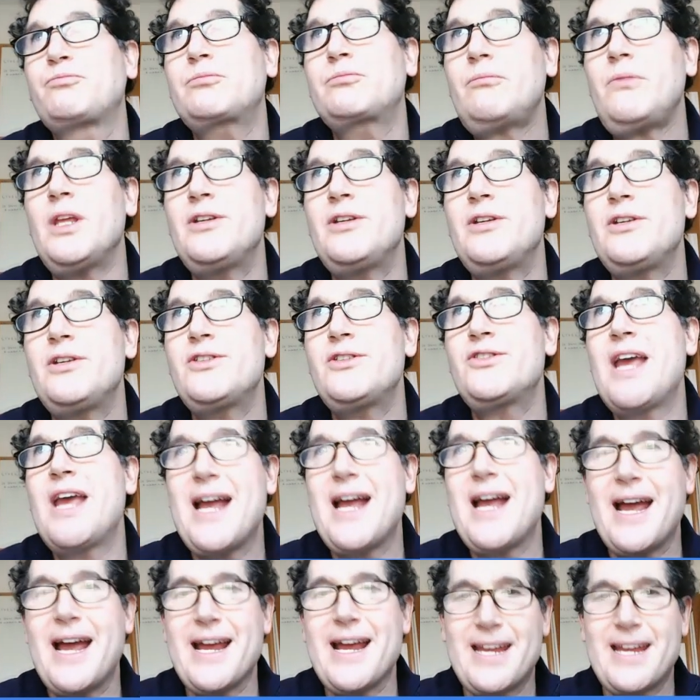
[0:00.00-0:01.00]
say I
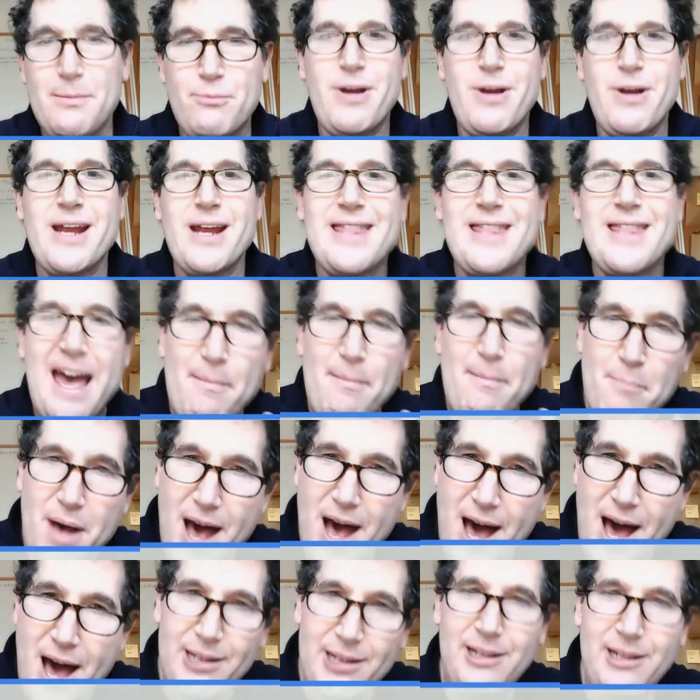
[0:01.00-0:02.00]
can break that
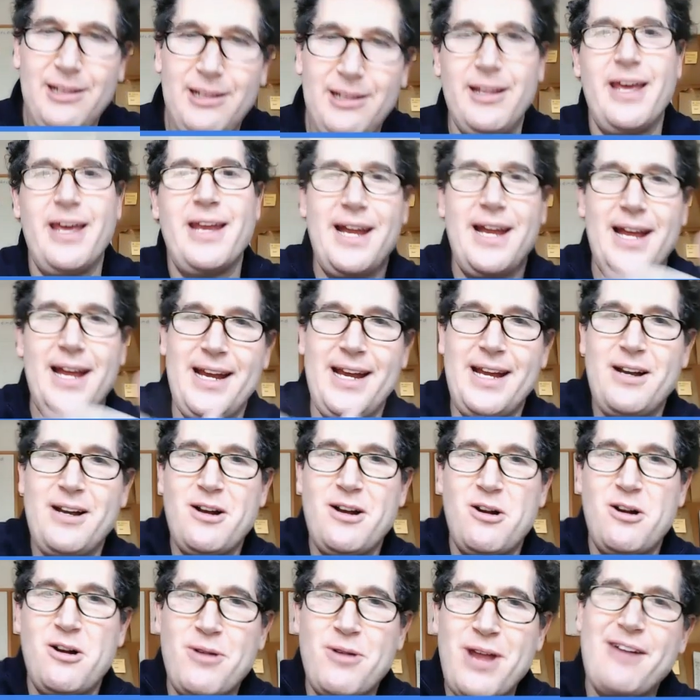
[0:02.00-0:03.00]
model, and I don't
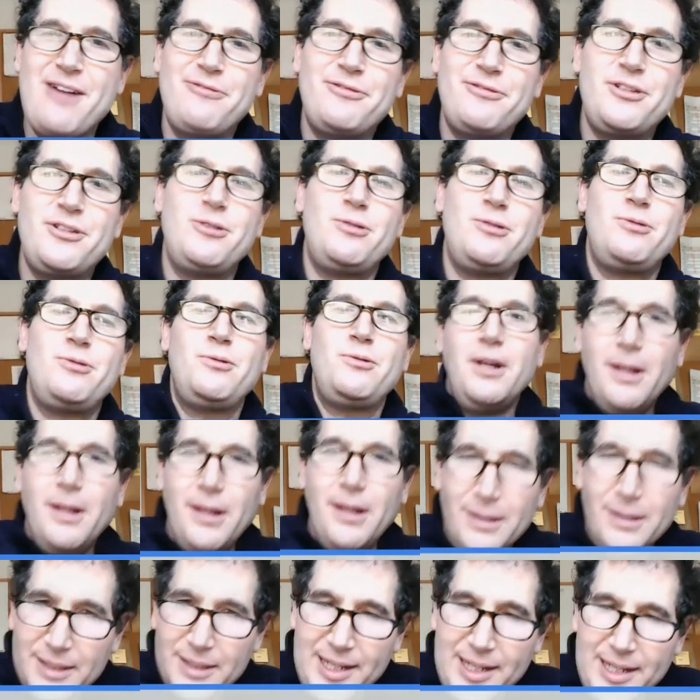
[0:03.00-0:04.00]
have to
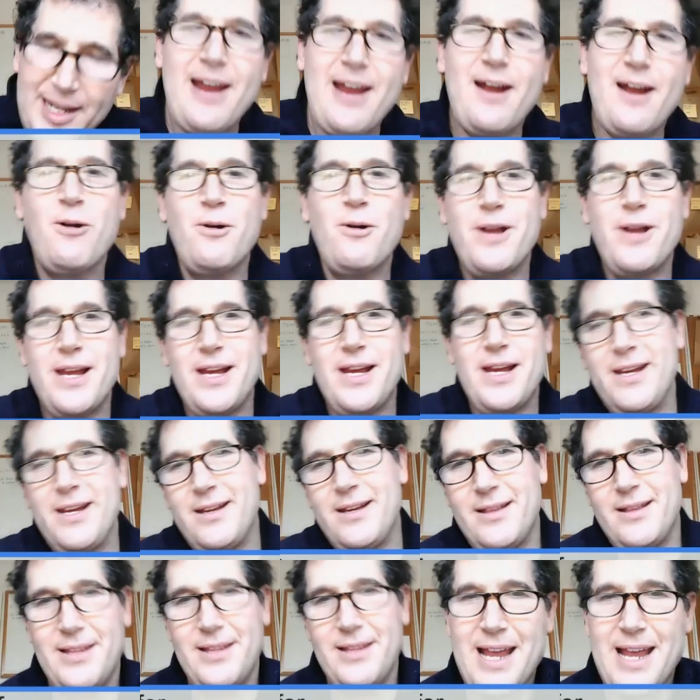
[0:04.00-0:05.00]
carry
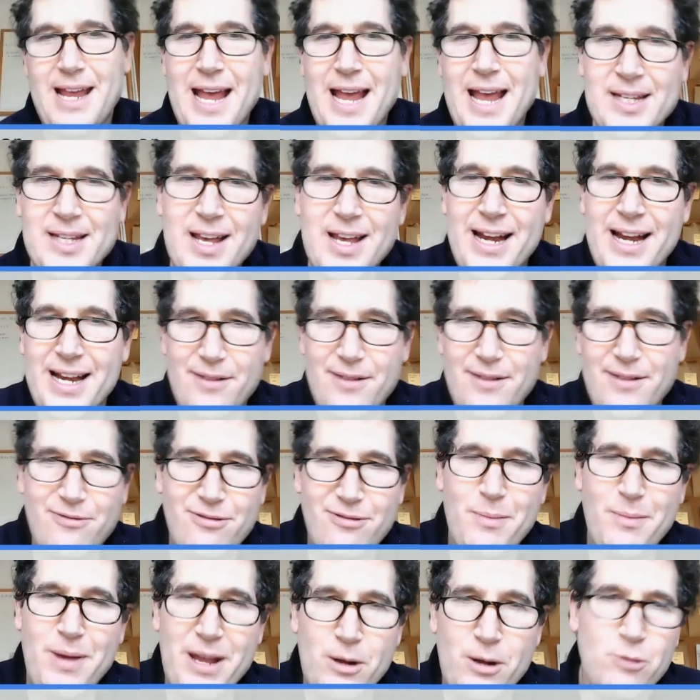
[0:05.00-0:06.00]
the anxiety from my
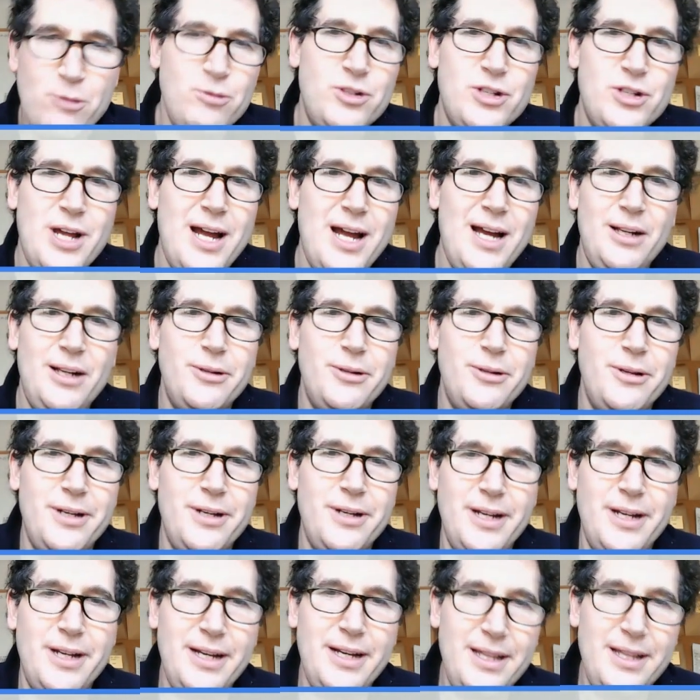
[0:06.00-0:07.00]
own childhood into
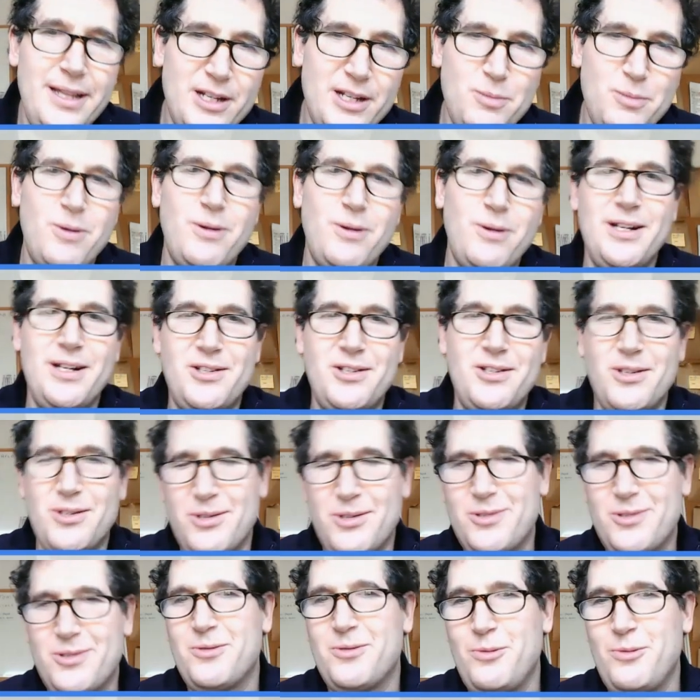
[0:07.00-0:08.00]
the experiences
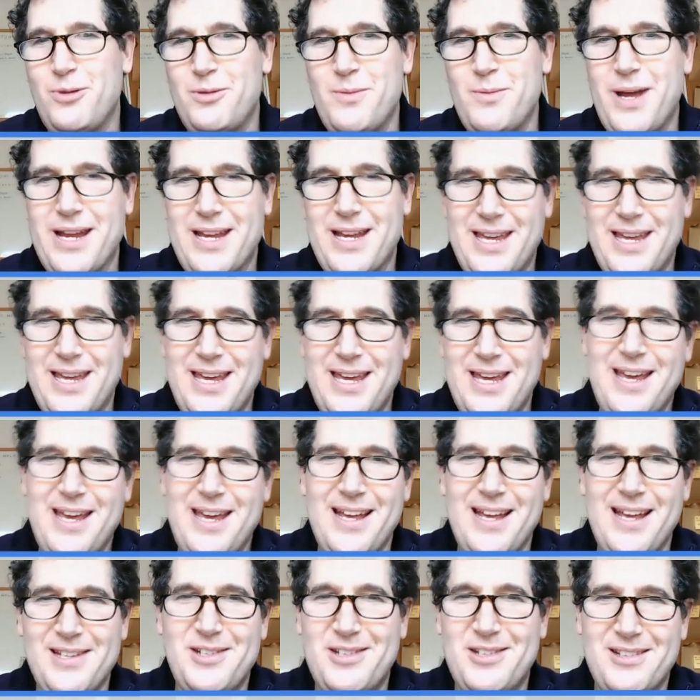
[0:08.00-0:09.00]
with my
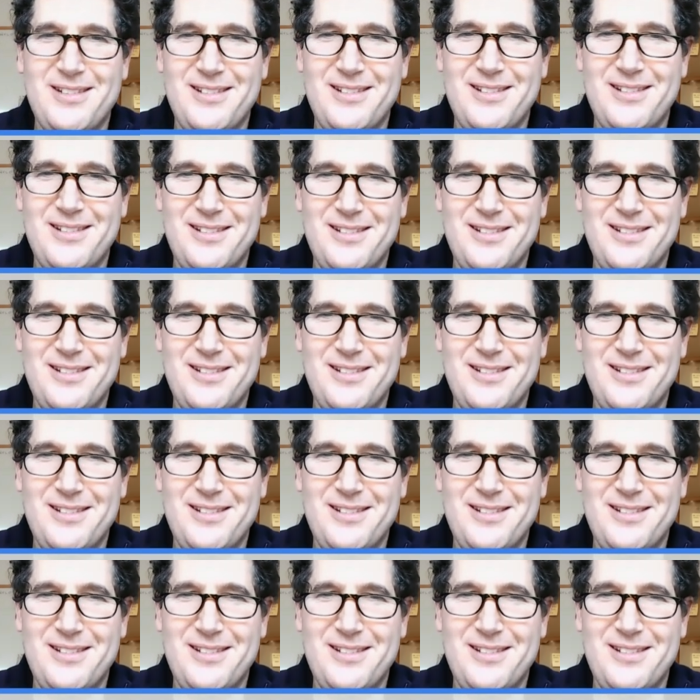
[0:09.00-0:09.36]
kids. Yeah.